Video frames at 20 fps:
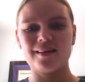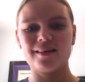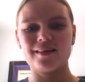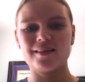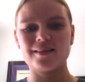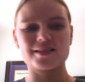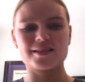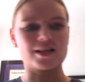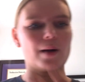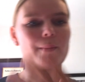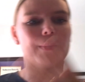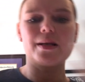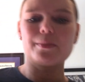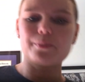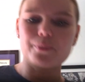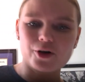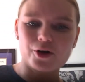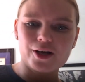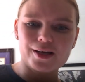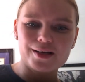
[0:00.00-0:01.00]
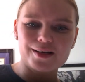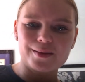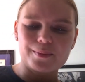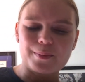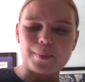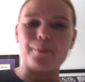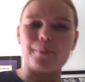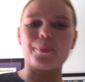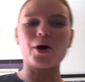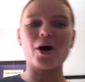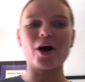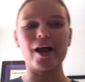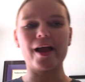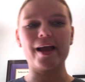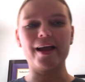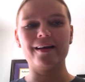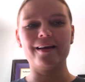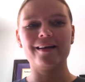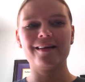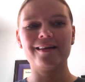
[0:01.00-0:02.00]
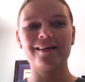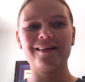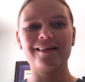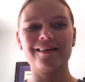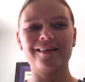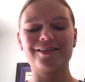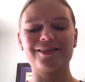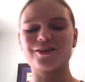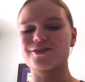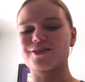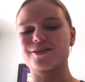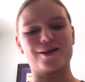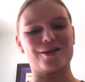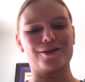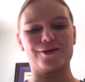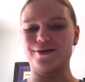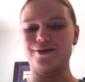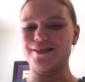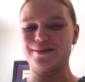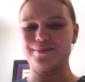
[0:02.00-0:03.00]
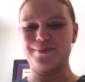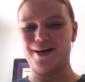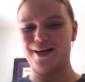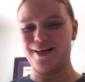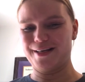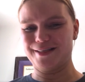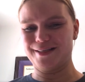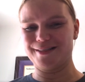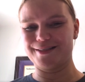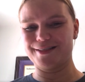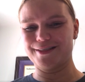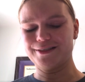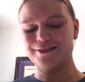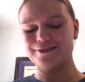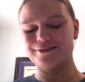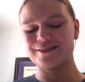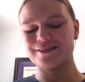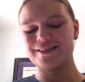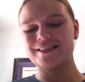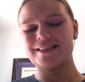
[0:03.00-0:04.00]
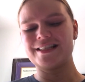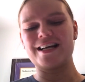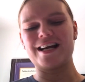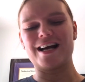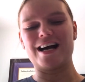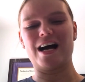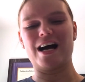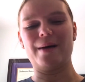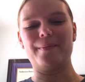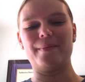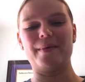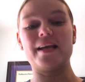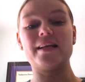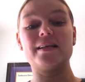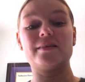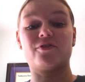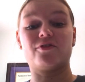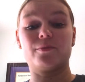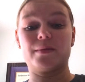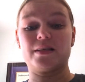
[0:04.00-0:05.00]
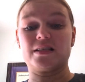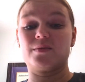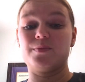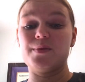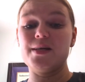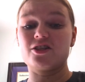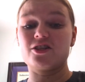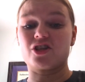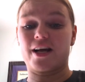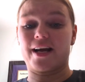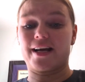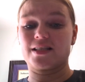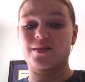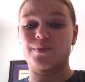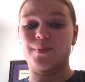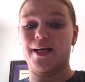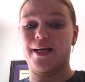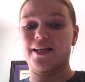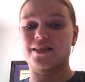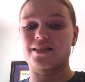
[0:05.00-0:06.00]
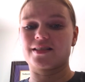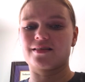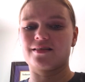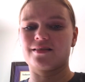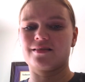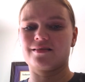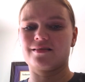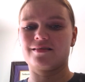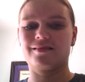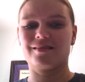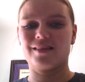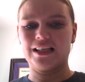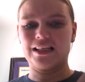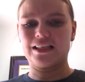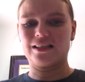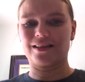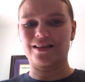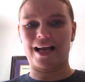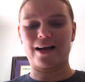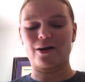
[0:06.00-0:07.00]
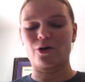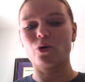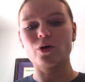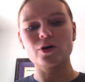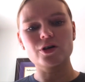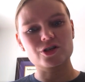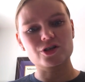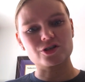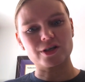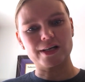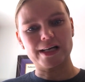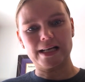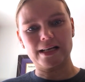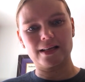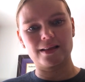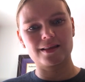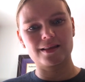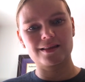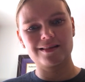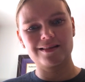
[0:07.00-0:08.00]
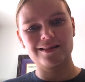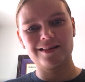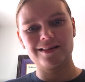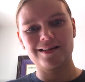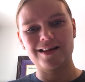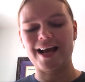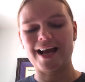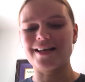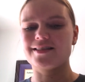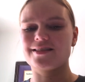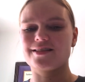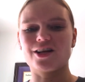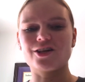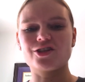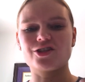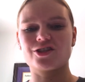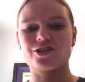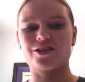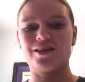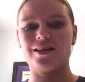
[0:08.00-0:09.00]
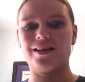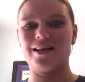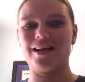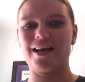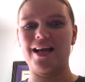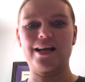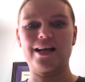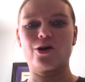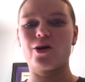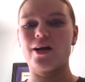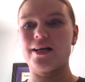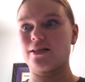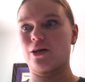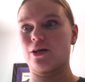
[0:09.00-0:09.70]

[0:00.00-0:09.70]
some input, but there's another reason behind it too. Yeah. And from the speech aspect, like that core strength has it's a